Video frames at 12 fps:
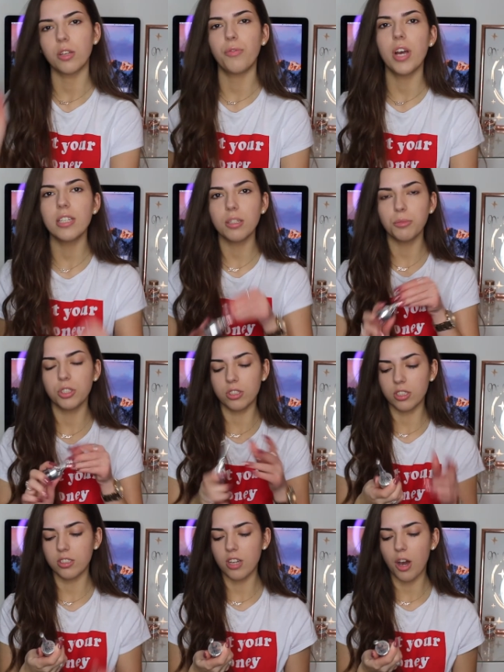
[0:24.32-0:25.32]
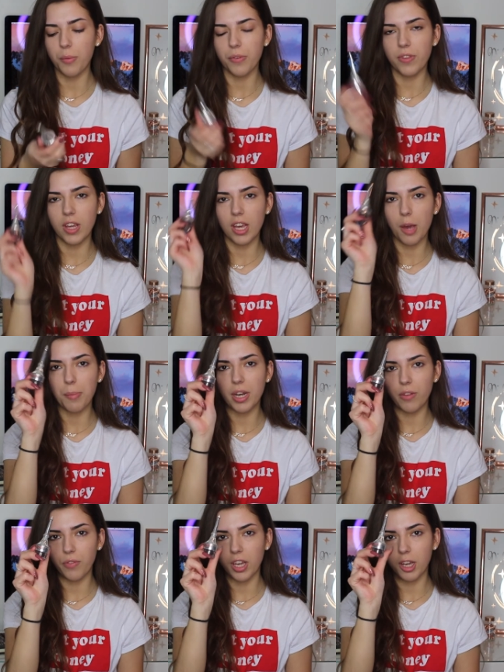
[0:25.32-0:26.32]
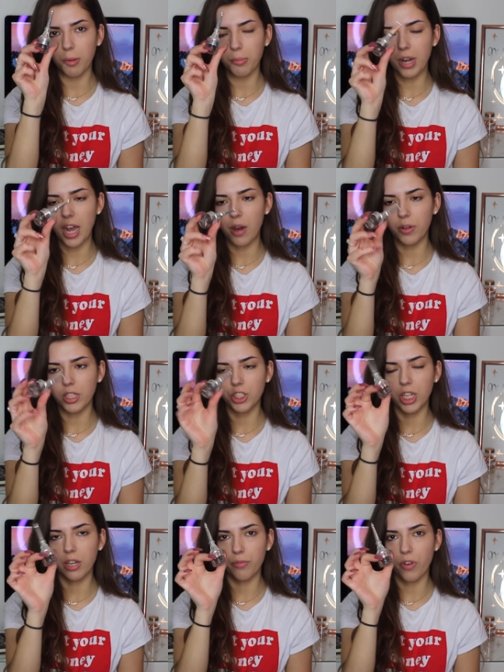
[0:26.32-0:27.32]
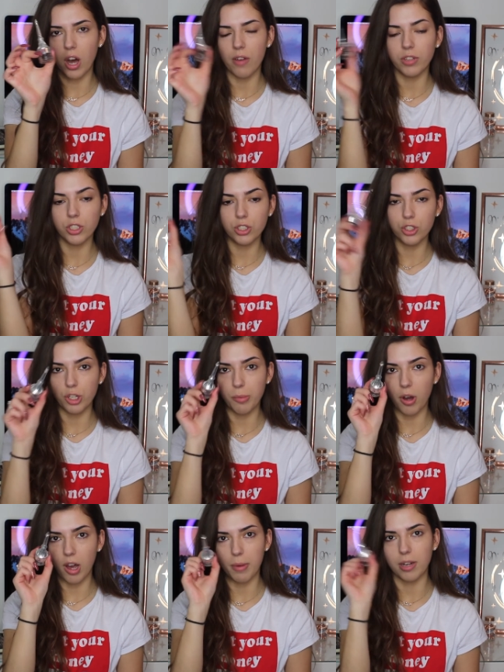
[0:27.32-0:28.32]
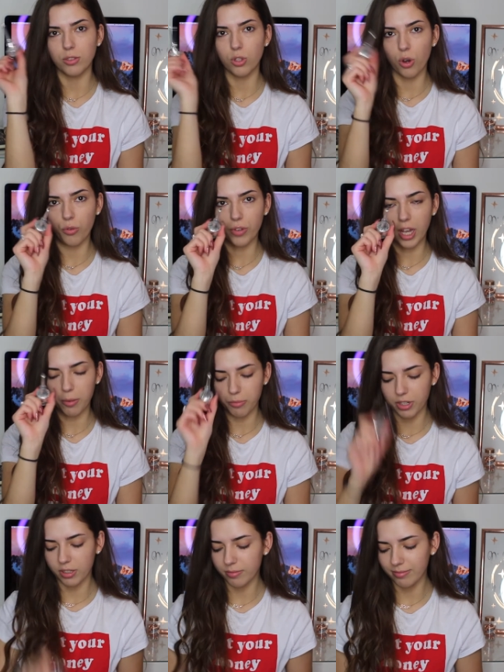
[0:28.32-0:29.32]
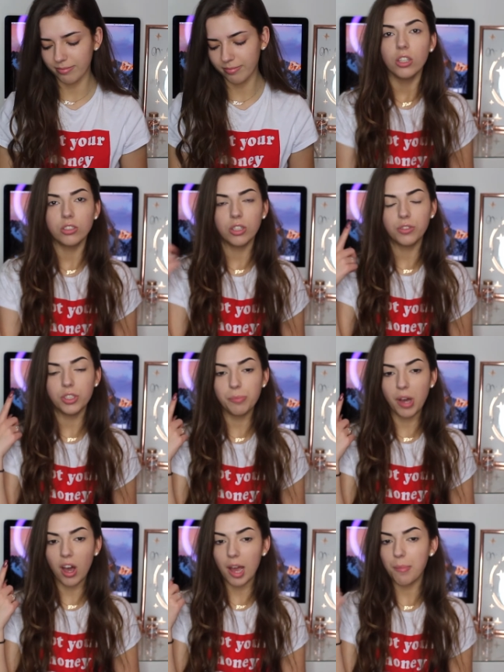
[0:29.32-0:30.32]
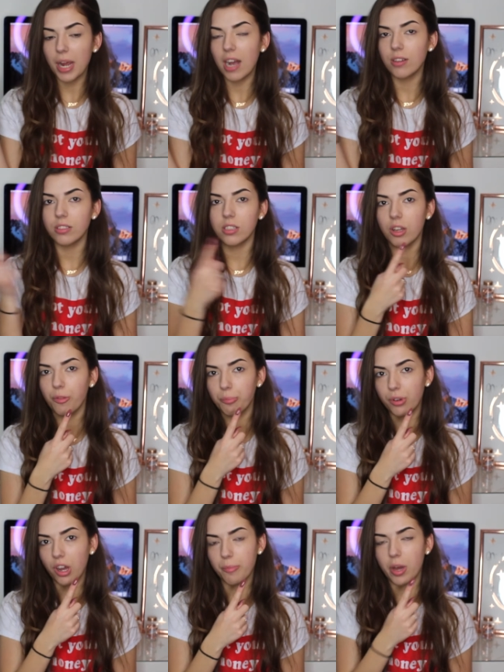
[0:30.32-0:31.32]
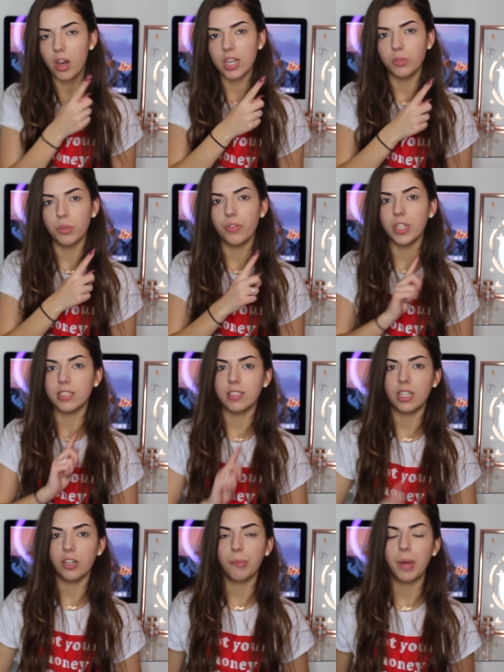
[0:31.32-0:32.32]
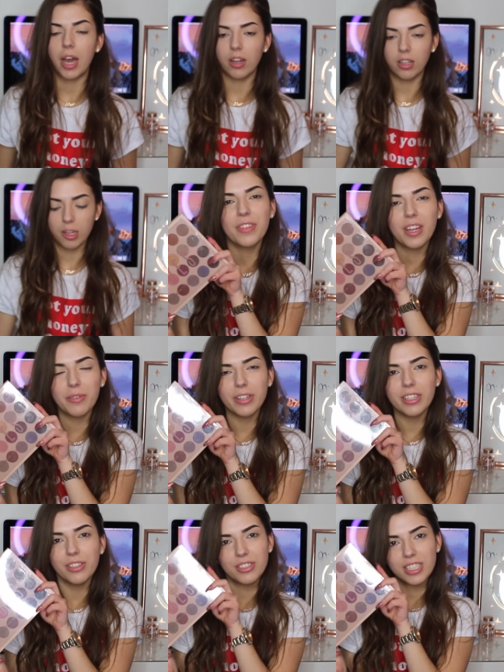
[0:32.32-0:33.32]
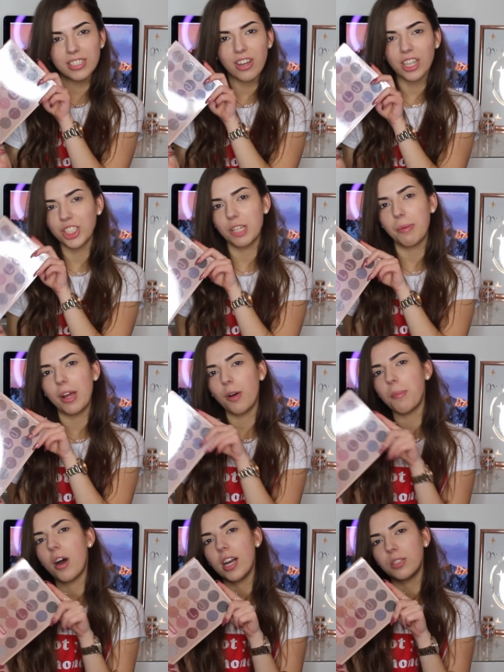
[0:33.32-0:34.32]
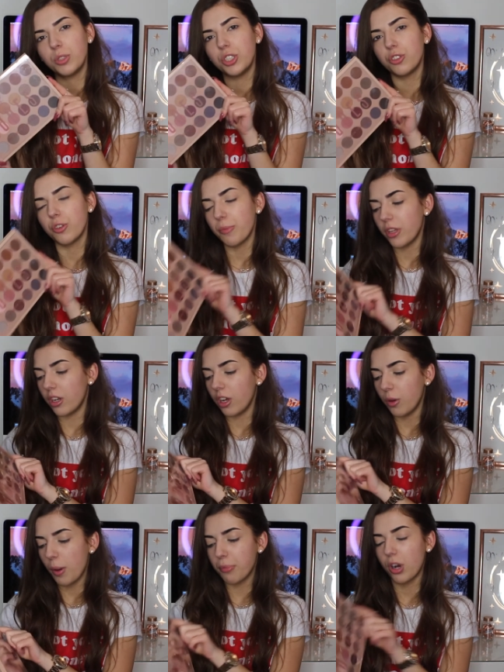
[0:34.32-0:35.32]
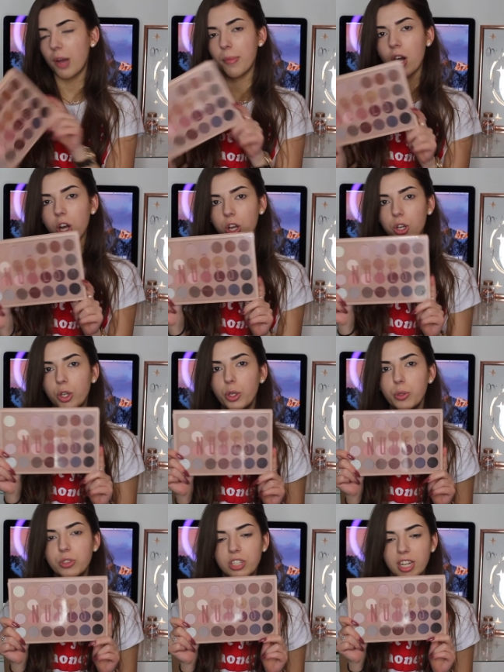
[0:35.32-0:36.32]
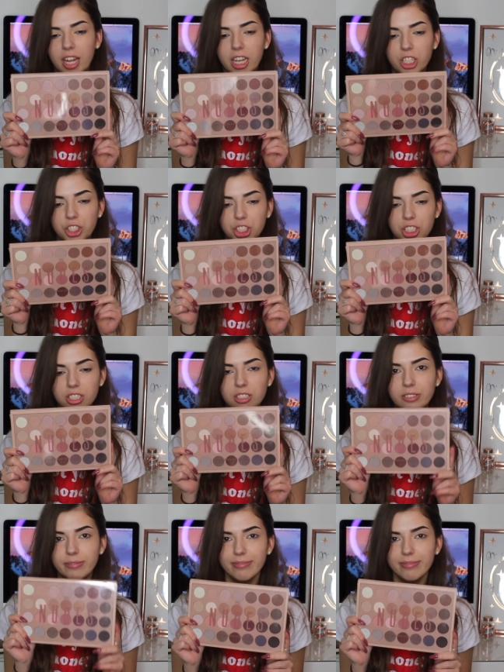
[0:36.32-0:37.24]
So first I'm just going to start with the Benefit Ka-Brow in the shade 5 and just do my eyebrows off camera. So I've done my eyebrows and I've primed my eyes with concealer and powder. Then I'm going to use this eyeshadow palette on my eyes which is from the new Primark Nudes collection.